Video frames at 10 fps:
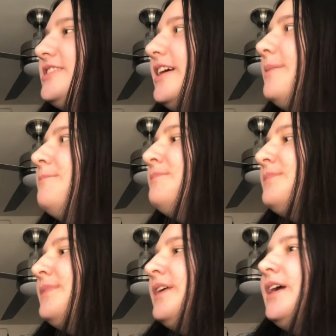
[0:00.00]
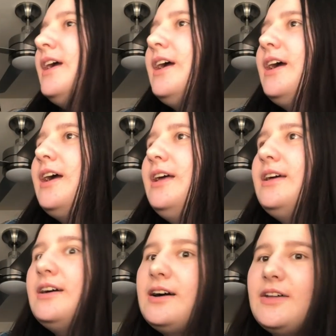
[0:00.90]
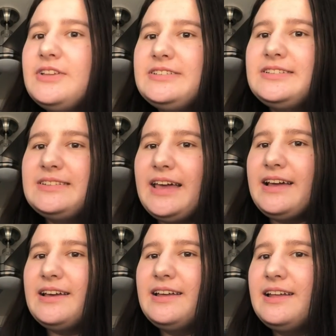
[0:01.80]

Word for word: in there. Unless it's like